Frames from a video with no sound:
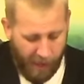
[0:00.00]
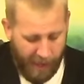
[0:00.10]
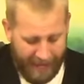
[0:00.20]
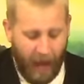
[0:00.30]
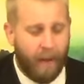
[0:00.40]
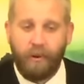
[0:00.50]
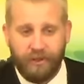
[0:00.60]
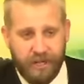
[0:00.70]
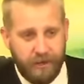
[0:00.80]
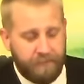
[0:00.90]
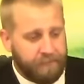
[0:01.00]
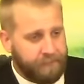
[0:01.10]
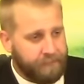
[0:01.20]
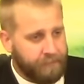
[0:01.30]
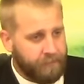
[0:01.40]
it humbled you
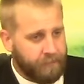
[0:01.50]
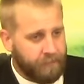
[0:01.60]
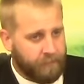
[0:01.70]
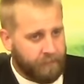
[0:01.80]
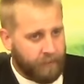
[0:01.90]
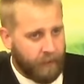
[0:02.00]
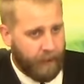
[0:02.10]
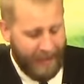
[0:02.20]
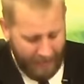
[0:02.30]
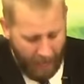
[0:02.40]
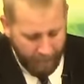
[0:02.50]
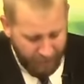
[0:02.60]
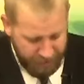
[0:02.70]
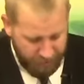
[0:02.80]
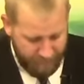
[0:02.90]
it
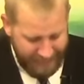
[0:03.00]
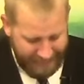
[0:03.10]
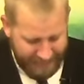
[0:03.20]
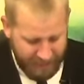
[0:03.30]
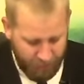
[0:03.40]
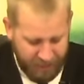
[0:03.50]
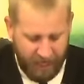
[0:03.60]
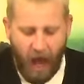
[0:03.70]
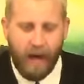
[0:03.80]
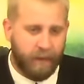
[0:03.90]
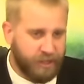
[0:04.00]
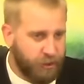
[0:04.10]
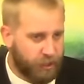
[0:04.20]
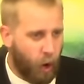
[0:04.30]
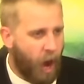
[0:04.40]
humbled you to be in that situation. It humbled
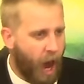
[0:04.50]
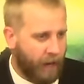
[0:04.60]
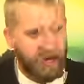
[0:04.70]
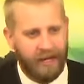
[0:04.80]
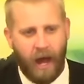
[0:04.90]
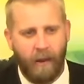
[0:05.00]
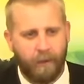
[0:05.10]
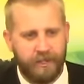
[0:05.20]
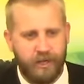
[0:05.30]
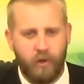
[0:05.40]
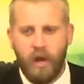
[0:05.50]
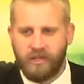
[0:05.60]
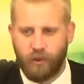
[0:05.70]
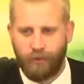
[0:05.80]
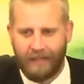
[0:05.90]
you to go hungry. It humbled you
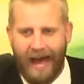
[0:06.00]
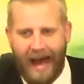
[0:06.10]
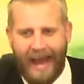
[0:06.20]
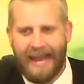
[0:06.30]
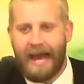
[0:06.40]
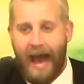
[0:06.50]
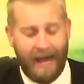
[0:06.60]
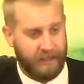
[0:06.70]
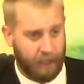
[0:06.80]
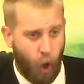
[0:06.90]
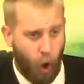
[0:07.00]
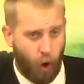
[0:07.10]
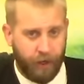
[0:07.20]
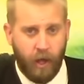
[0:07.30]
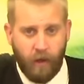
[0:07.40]
to rely on the
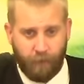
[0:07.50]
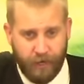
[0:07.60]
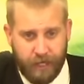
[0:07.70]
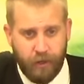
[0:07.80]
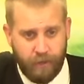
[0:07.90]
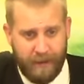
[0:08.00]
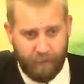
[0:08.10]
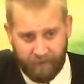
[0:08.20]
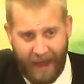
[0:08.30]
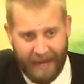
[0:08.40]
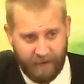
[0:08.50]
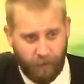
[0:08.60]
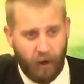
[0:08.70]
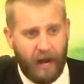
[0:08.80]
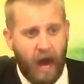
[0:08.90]
Lord for you to be provided
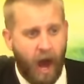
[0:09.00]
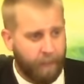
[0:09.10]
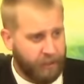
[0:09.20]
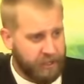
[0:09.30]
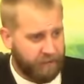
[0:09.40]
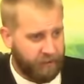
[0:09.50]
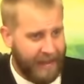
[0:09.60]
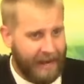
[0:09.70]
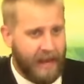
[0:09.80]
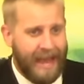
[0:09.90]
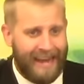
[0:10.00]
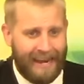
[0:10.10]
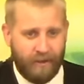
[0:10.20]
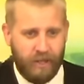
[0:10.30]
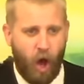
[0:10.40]
for. It humbled you for that. And
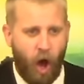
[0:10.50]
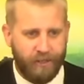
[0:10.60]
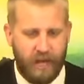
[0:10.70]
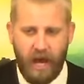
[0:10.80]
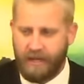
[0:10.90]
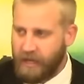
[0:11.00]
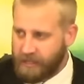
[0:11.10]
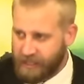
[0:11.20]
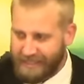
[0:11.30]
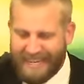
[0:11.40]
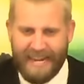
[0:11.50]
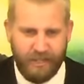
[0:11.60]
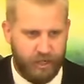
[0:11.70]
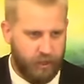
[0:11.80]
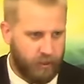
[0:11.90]
that was all done to
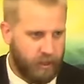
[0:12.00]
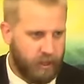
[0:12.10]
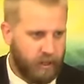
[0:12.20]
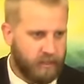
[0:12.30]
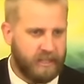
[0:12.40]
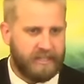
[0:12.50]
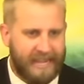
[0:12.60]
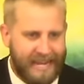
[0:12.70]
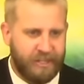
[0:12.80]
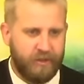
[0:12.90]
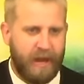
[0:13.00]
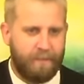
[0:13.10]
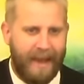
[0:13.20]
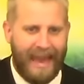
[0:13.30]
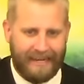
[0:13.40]
teach you, to teach you
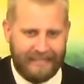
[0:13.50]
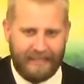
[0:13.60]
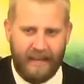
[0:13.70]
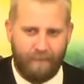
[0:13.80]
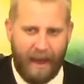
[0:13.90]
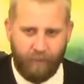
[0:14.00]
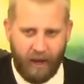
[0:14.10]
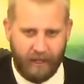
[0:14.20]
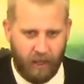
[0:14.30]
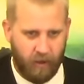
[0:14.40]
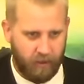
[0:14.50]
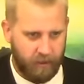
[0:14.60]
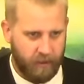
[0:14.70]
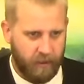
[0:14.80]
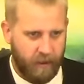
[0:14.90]
that man doesn't live by bread alone,